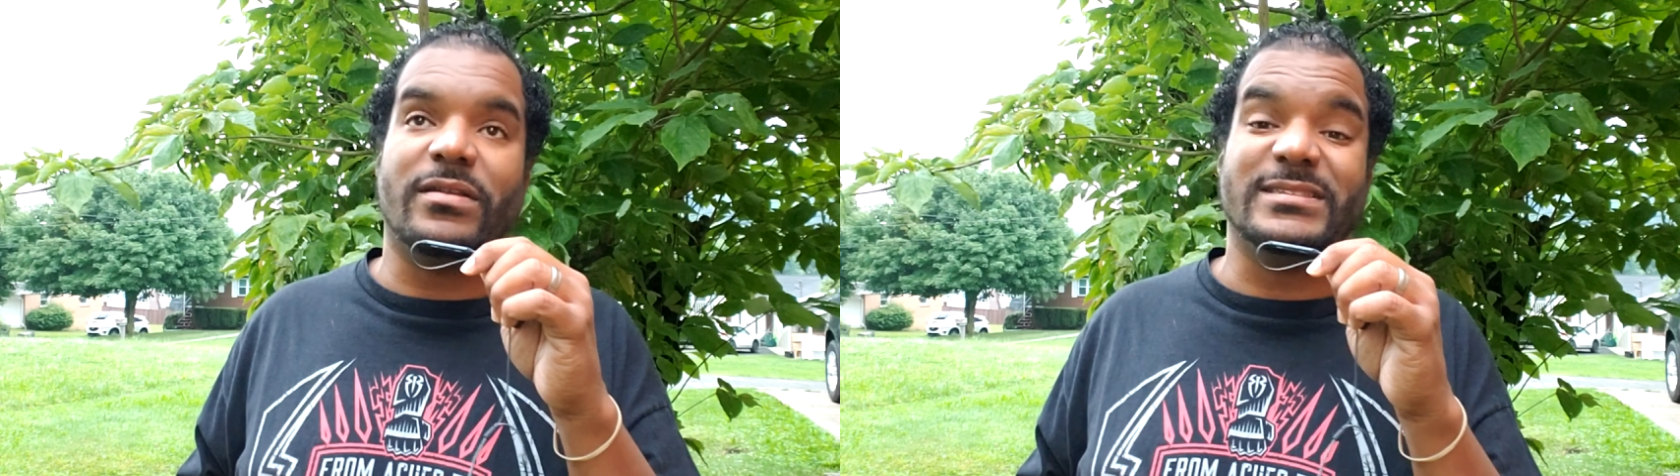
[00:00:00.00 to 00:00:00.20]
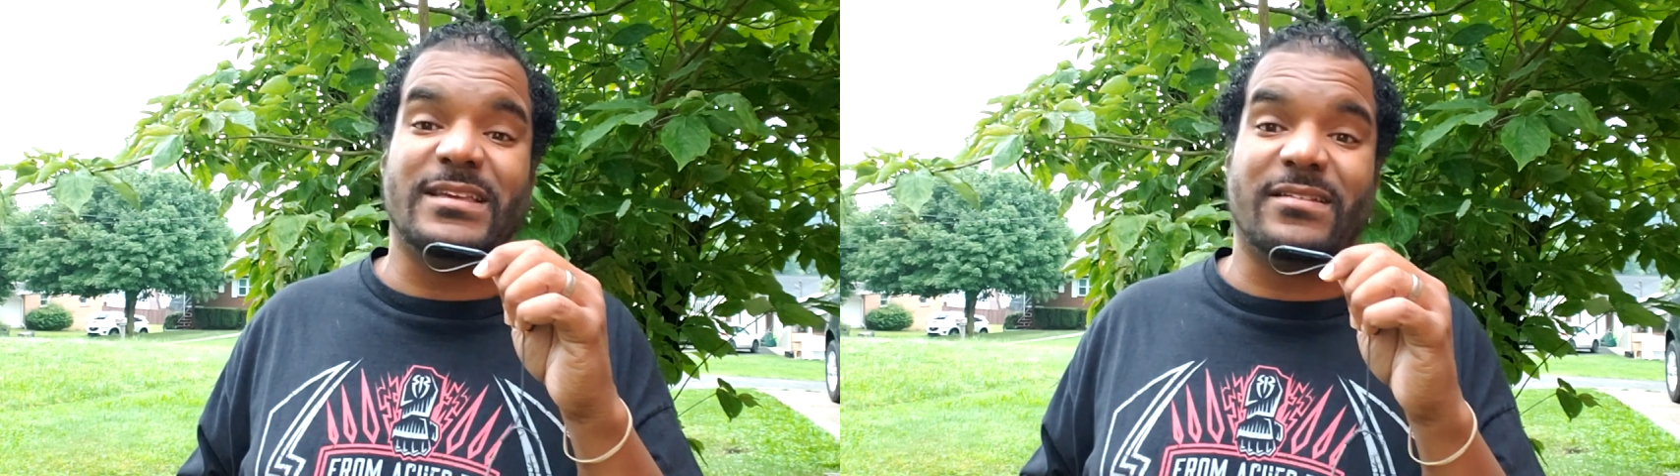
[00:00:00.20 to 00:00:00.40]

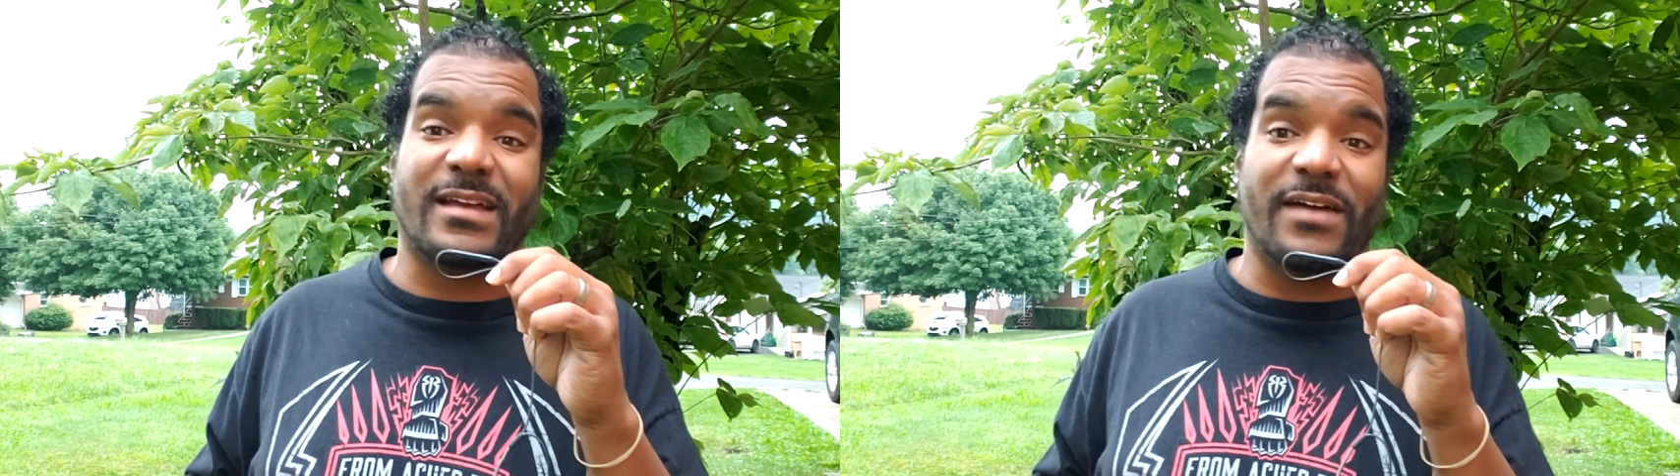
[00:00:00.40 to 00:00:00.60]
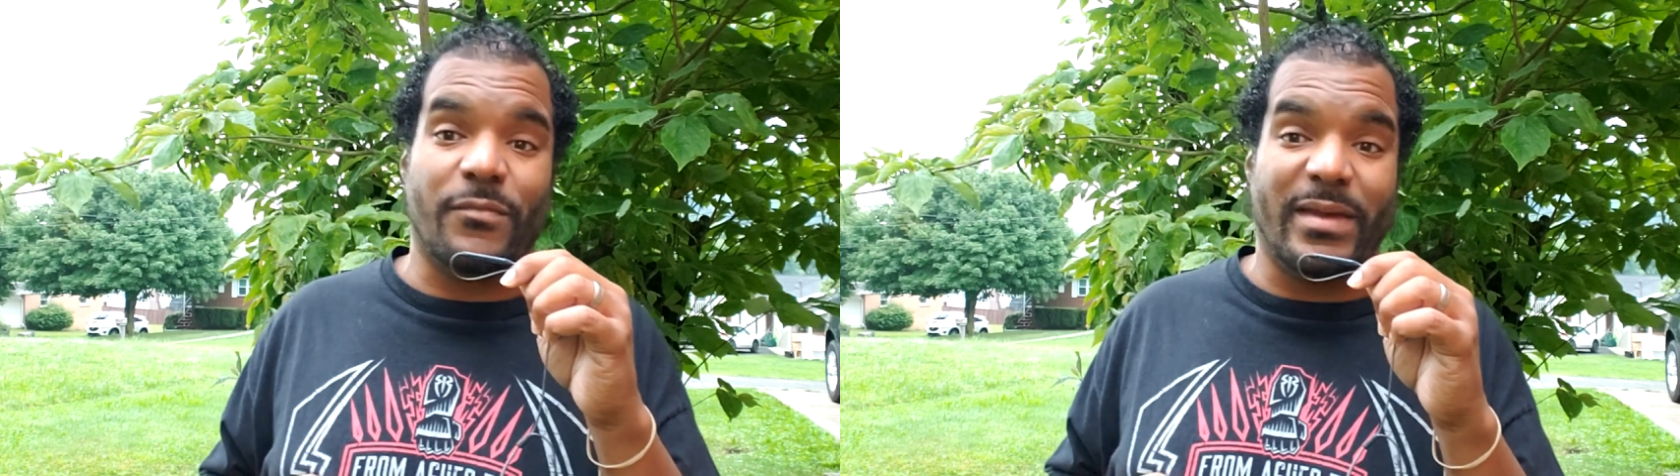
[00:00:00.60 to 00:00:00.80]
and it sounded
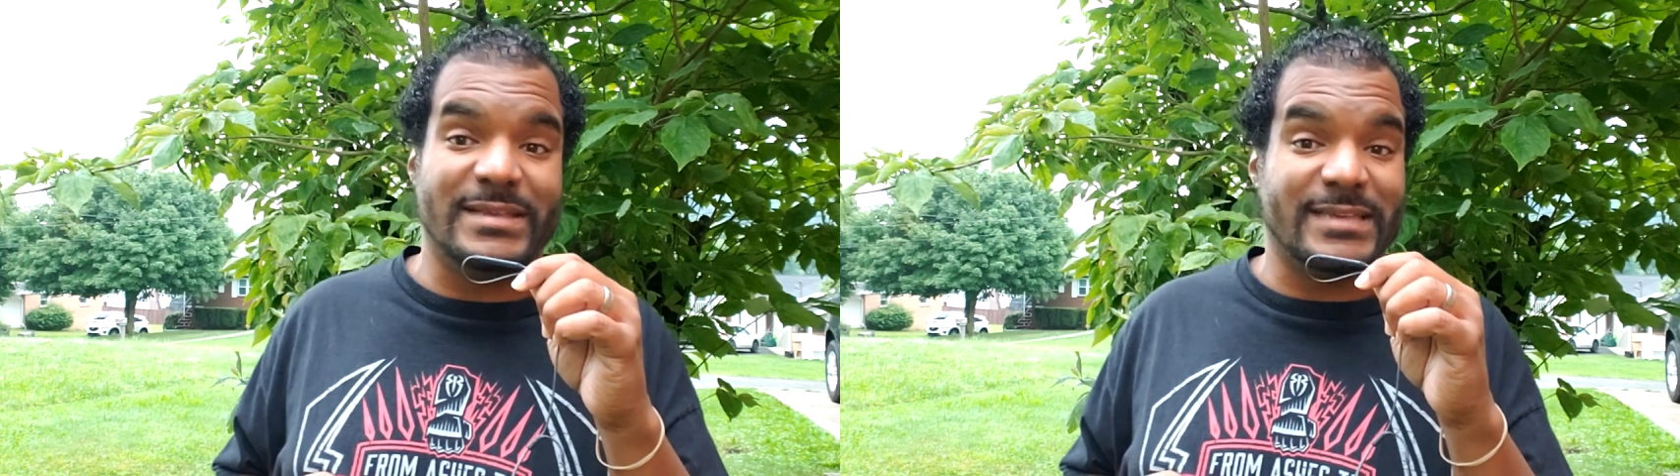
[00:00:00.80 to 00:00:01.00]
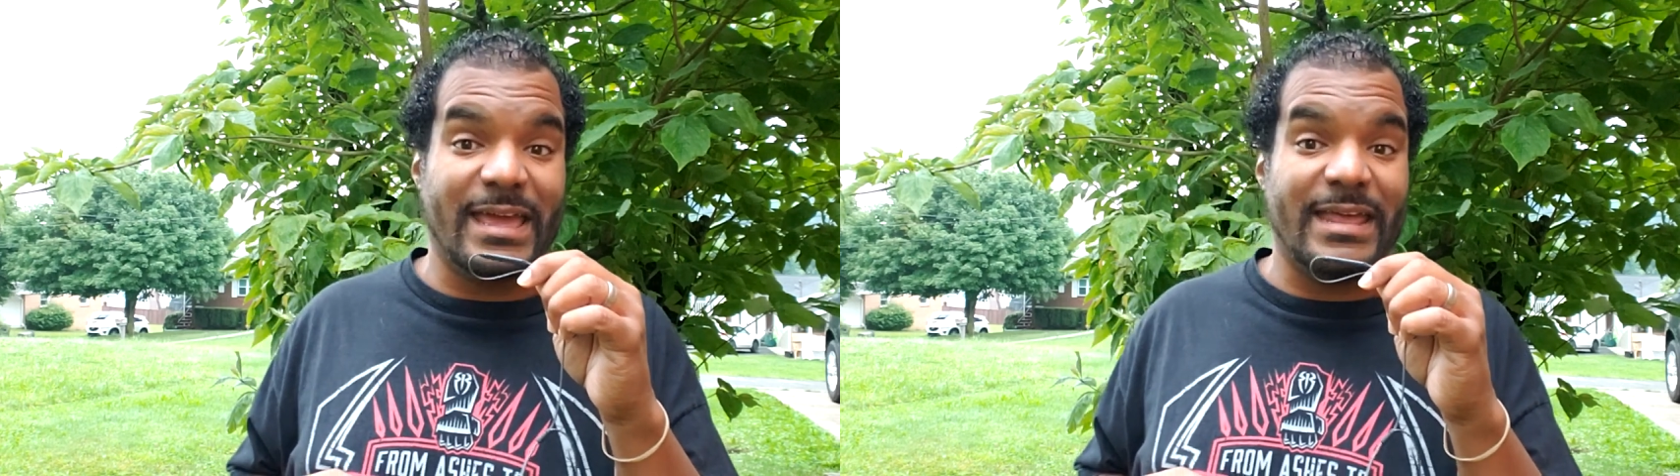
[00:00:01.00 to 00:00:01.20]
kind of
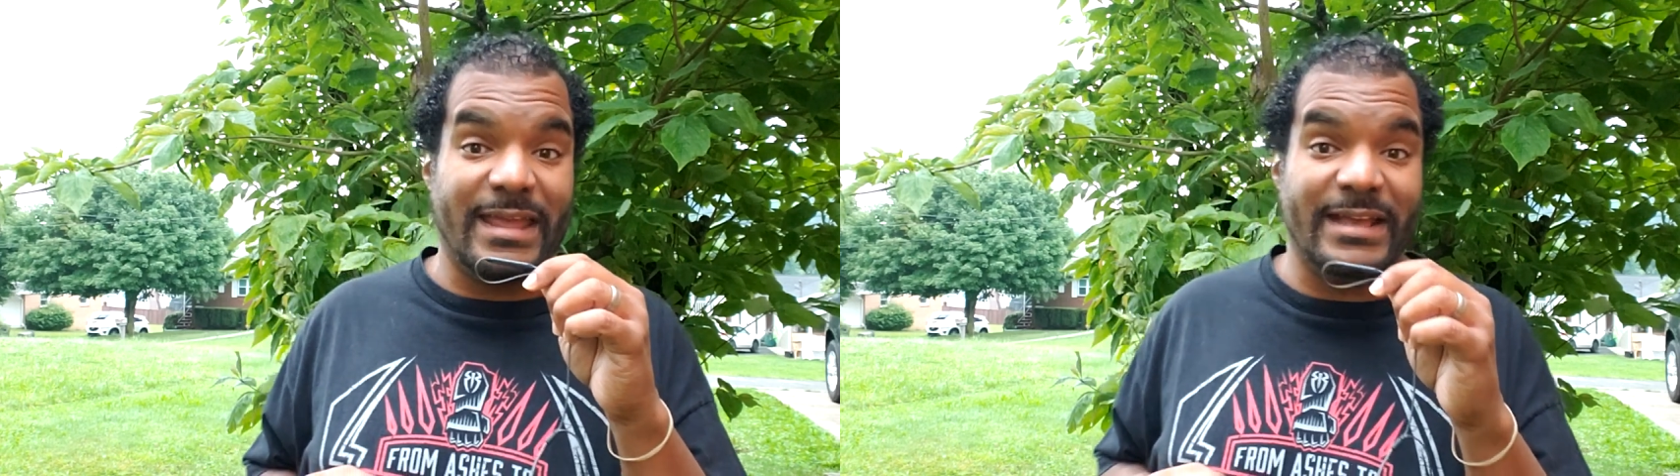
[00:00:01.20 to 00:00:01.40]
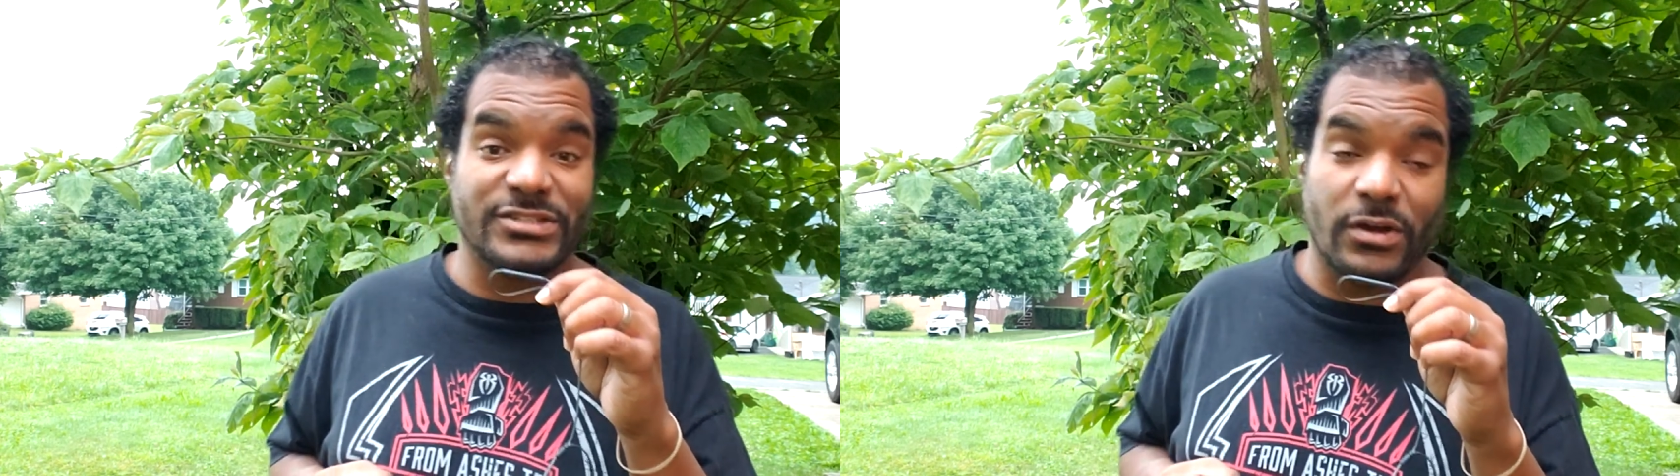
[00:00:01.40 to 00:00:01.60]
amazing. It had
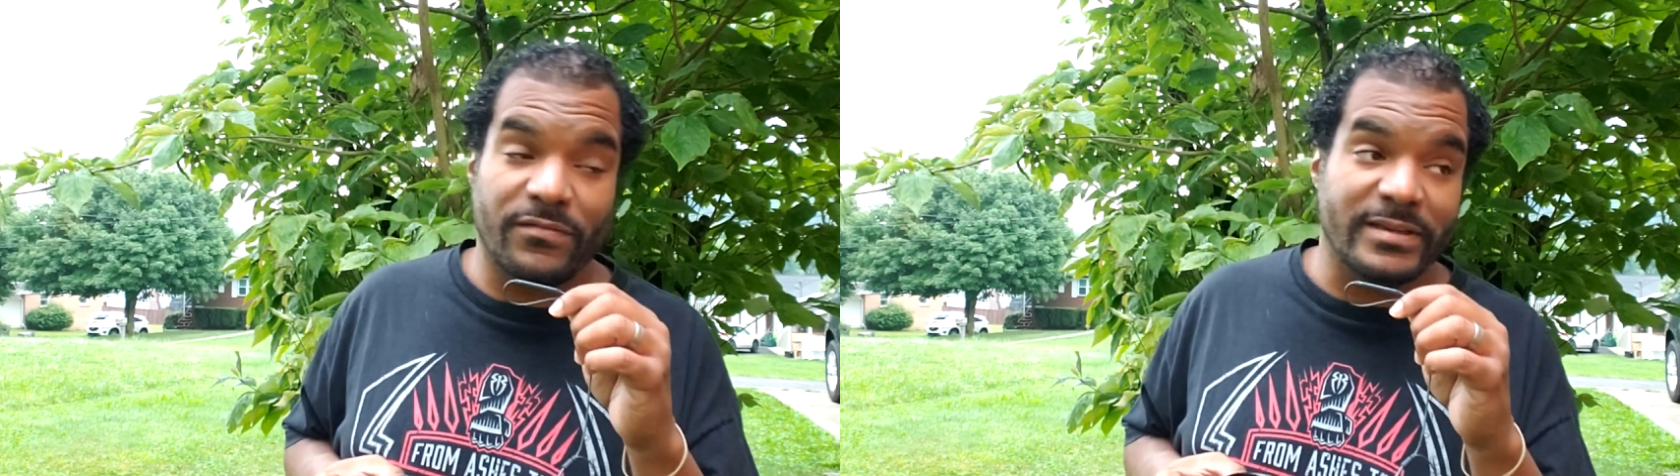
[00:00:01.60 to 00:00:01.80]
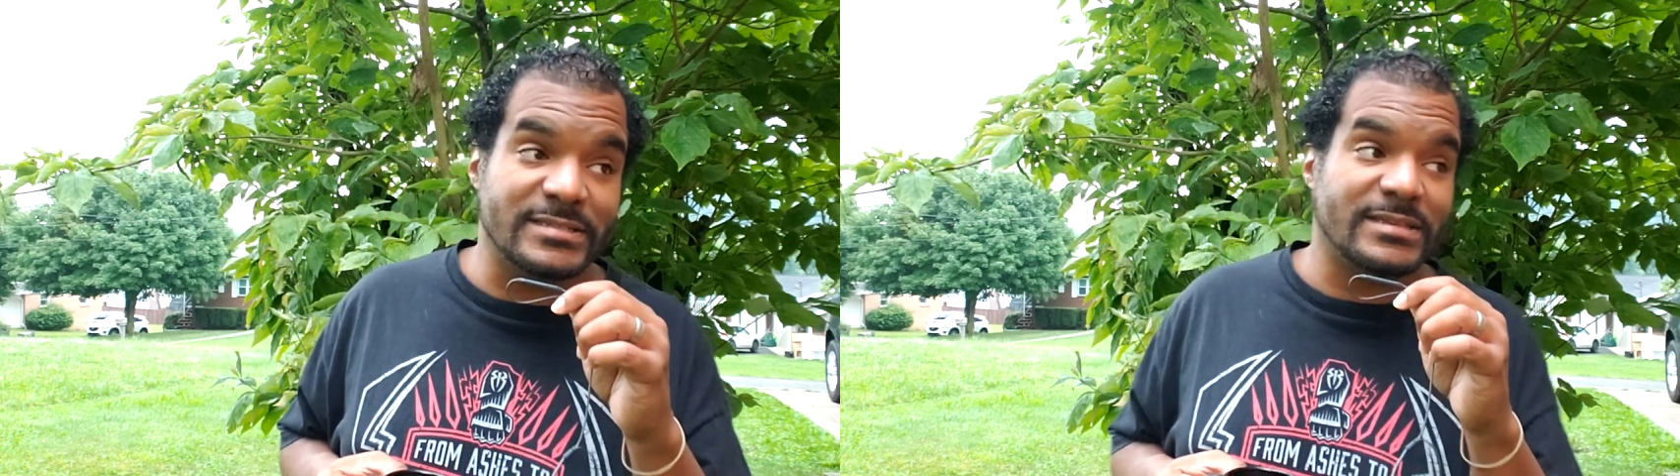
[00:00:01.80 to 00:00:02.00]

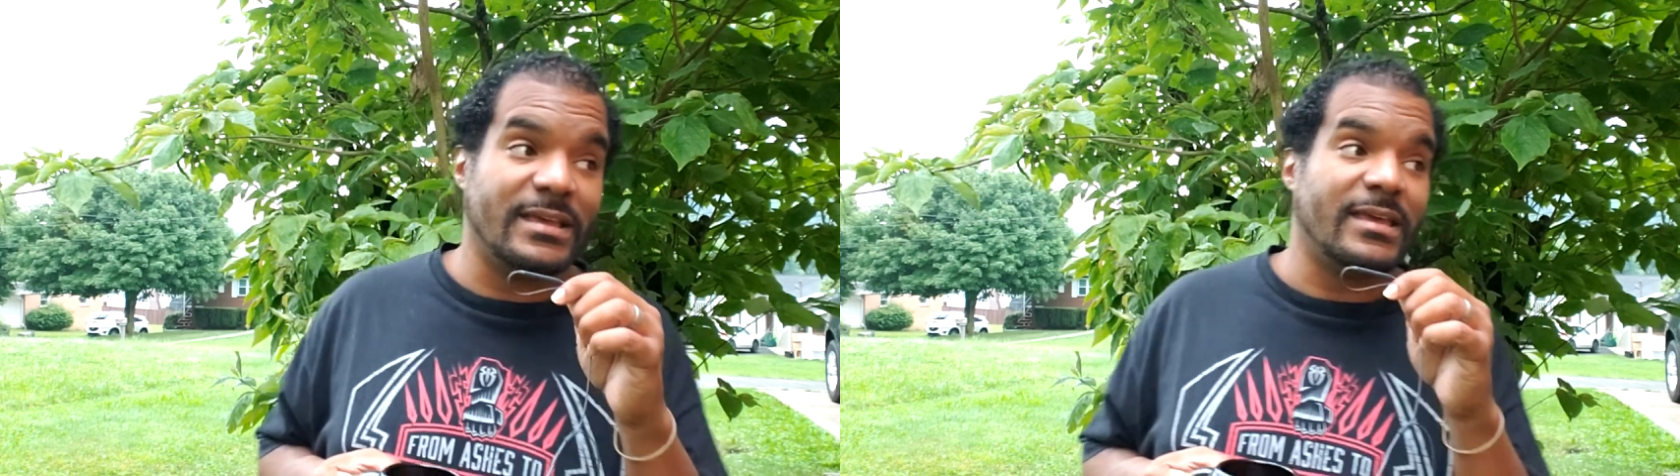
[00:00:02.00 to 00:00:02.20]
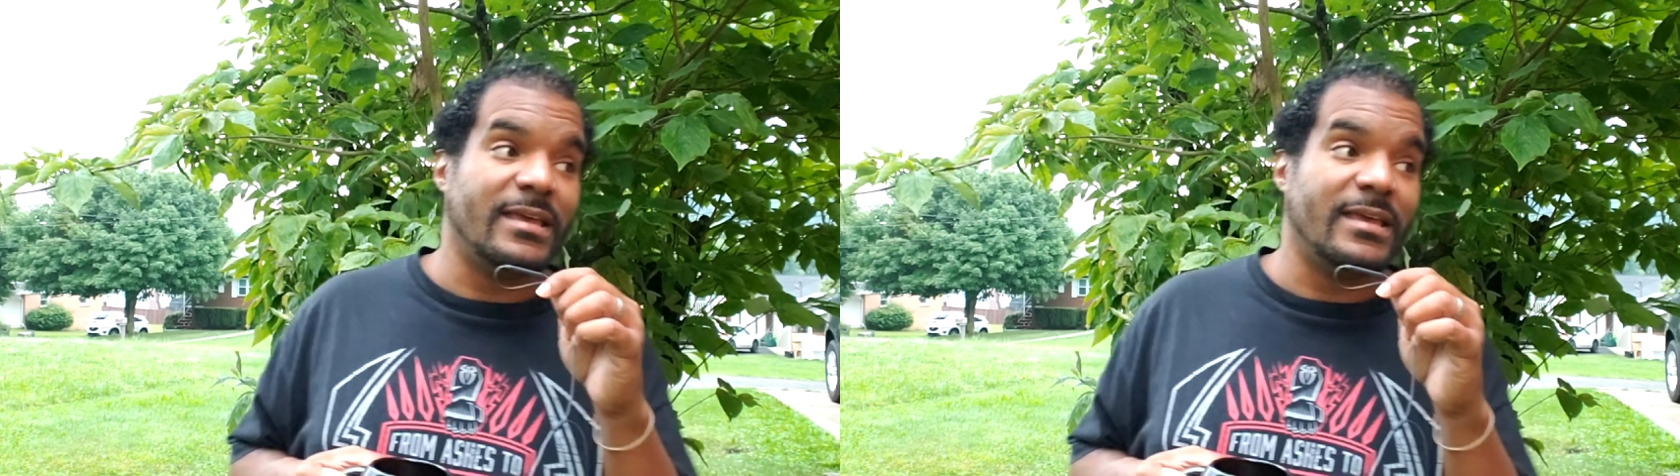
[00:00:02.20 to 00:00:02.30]
anchovies,